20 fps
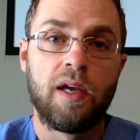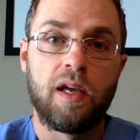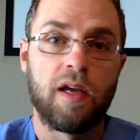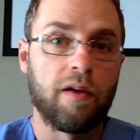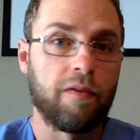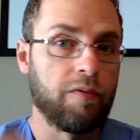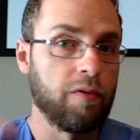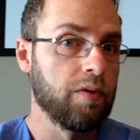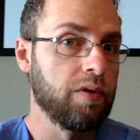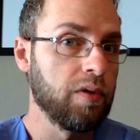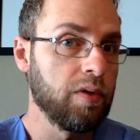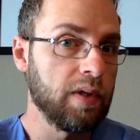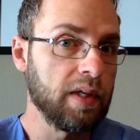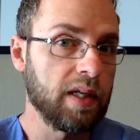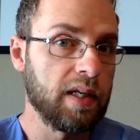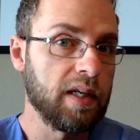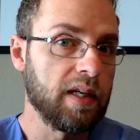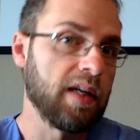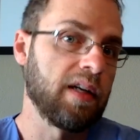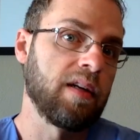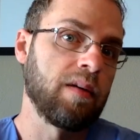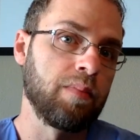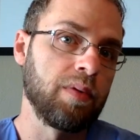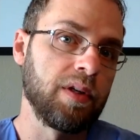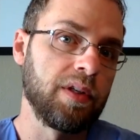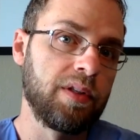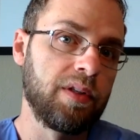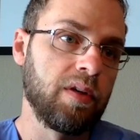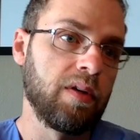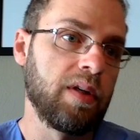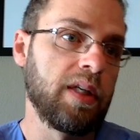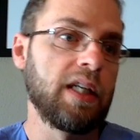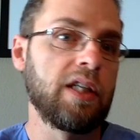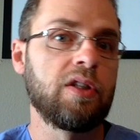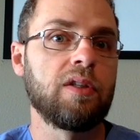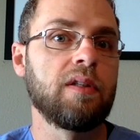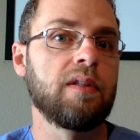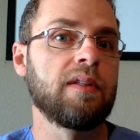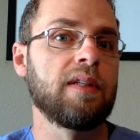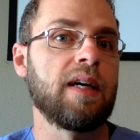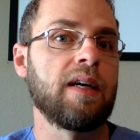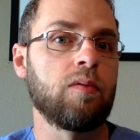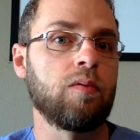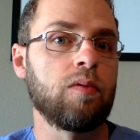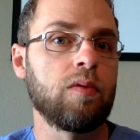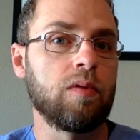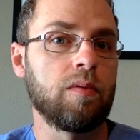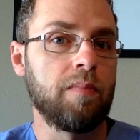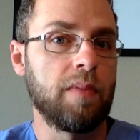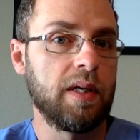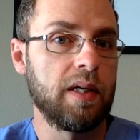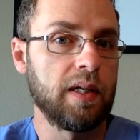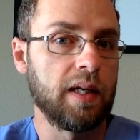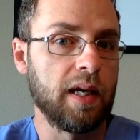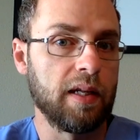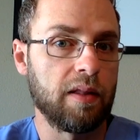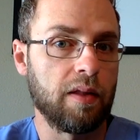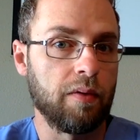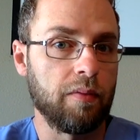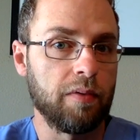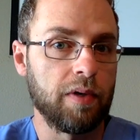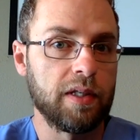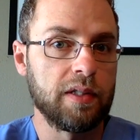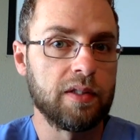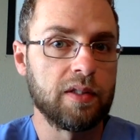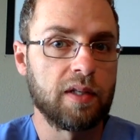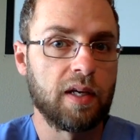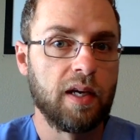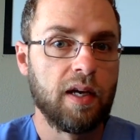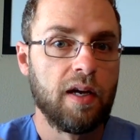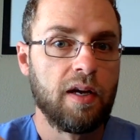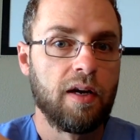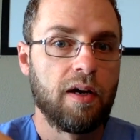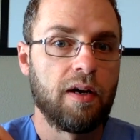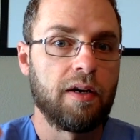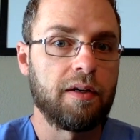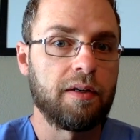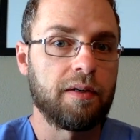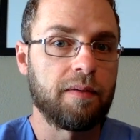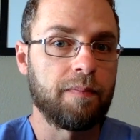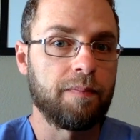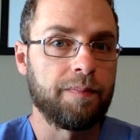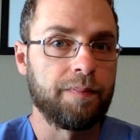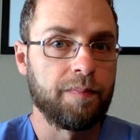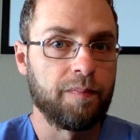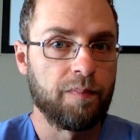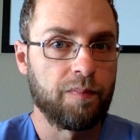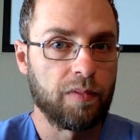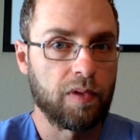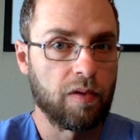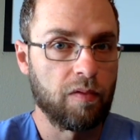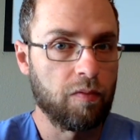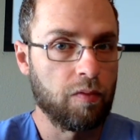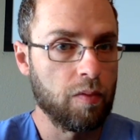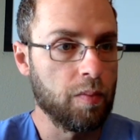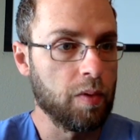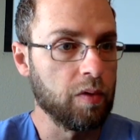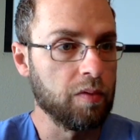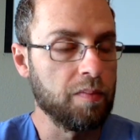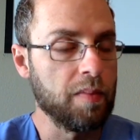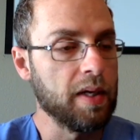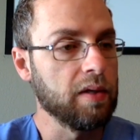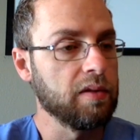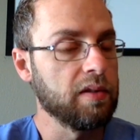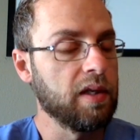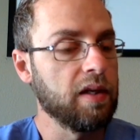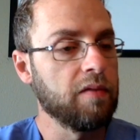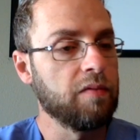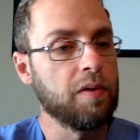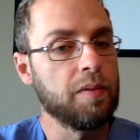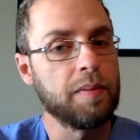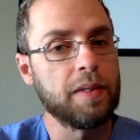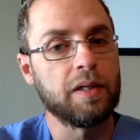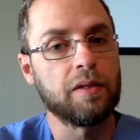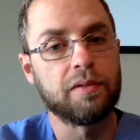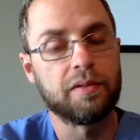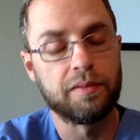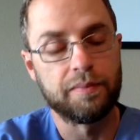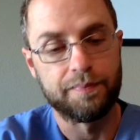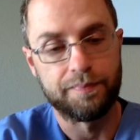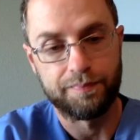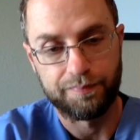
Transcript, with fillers: If you're doing any kind of blood donations, that will mitigate the risk um, for both males and females.